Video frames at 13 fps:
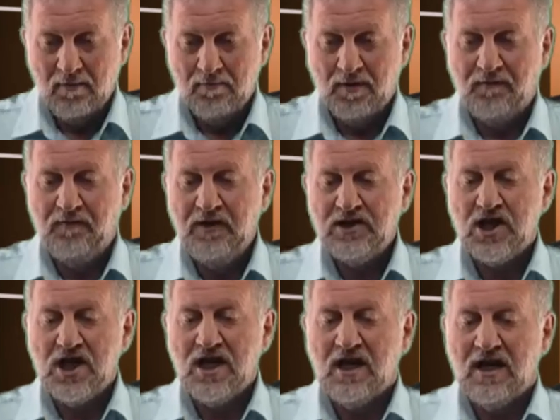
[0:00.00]
But
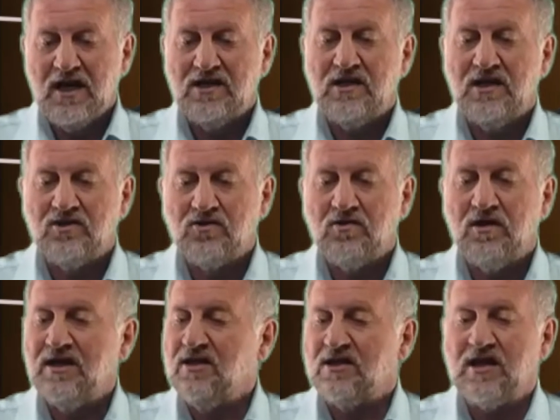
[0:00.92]
phishing is
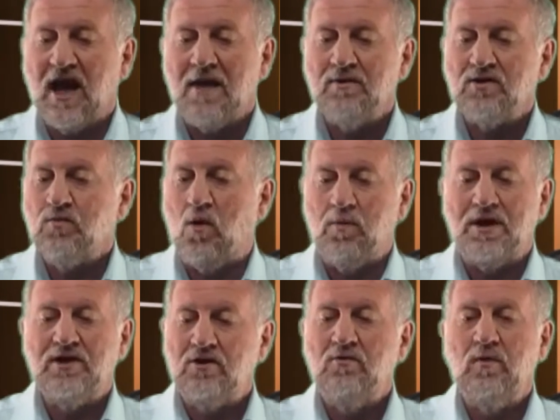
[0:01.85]
literally the same as what
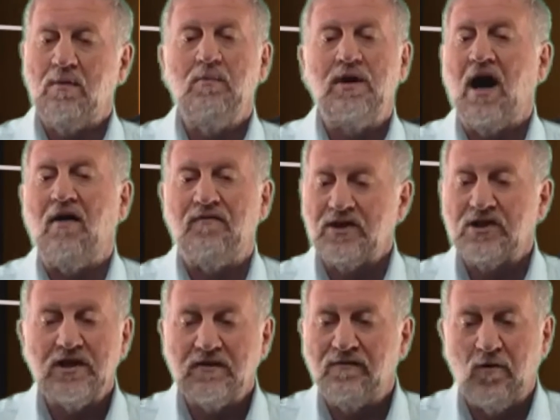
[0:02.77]
we do when we are
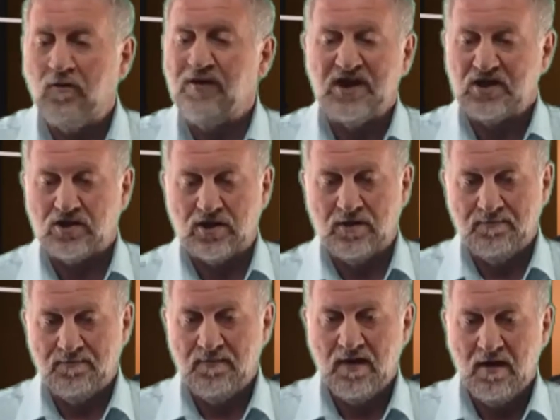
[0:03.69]
fishing for fish.
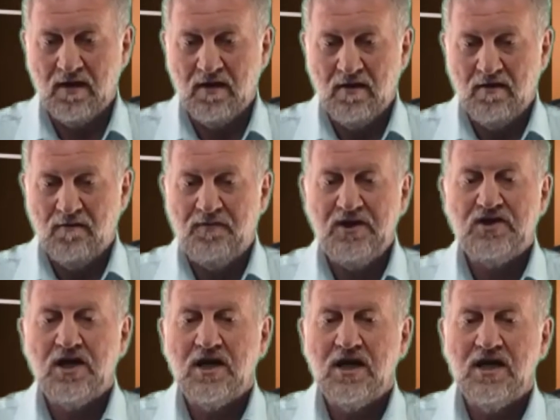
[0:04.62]

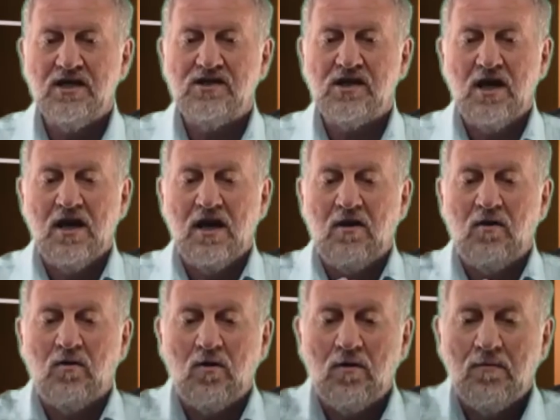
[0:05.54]
Phishing is
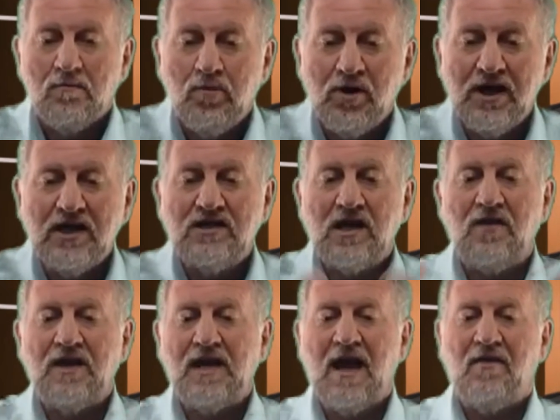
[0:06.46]
putting
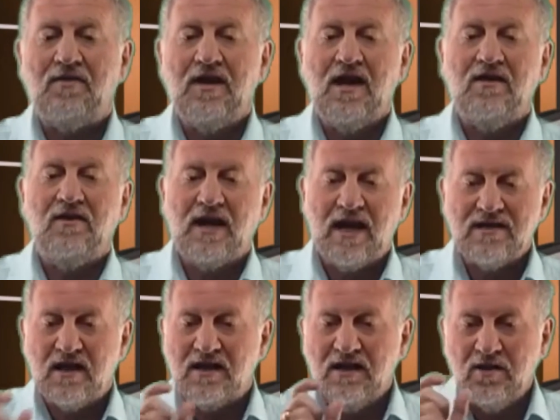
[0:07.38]
something out there that has
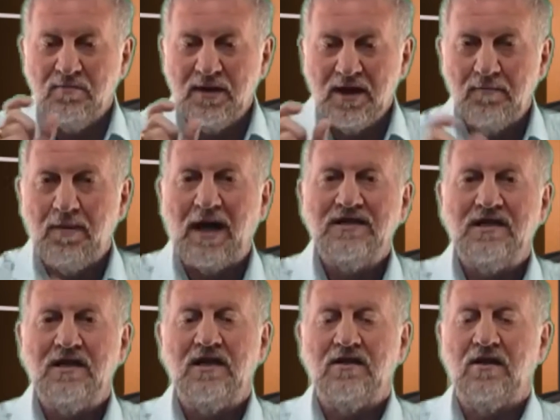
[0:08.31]
a little bit of bait
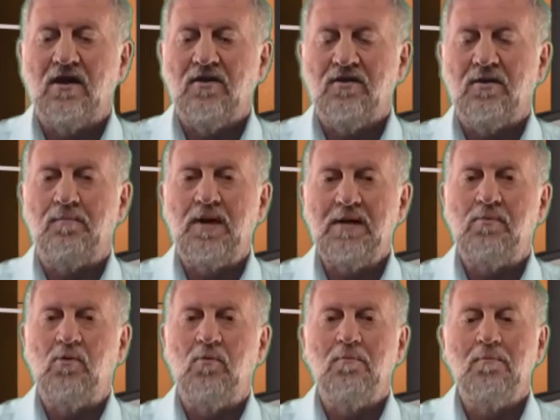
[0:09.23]
in it that
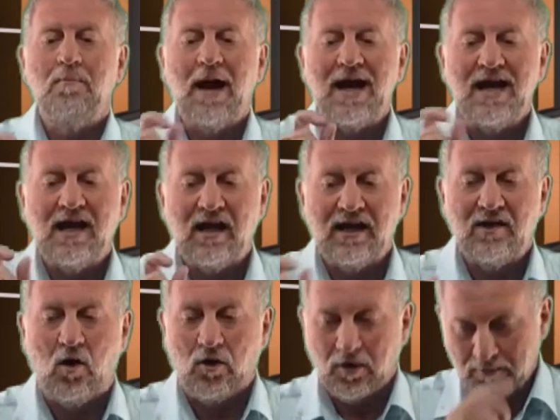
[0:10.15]
people may click
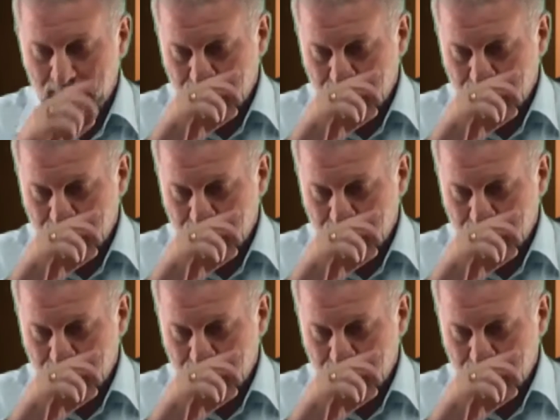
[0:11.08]
on.